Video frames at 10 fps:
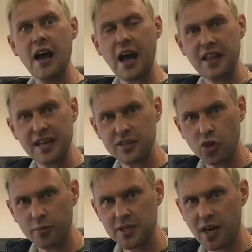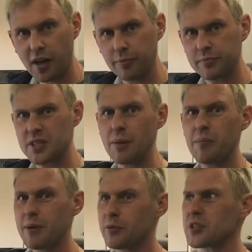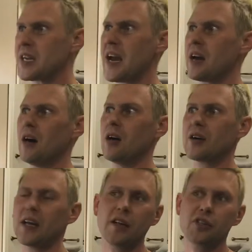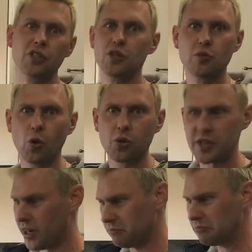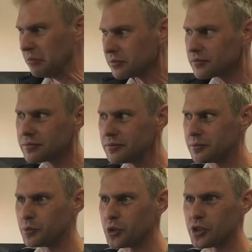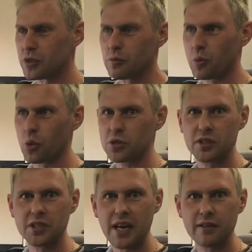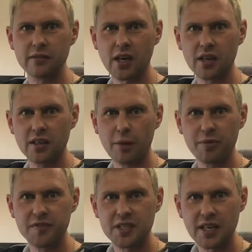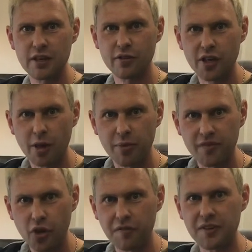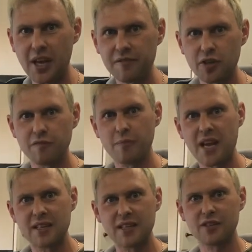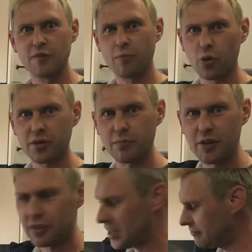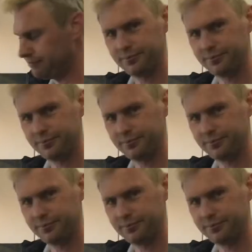and that tops it up. Some people say, oh, can't I just use water? Would you water down a cup of tea or a cup of coffee after you've made it and you poured the milk in?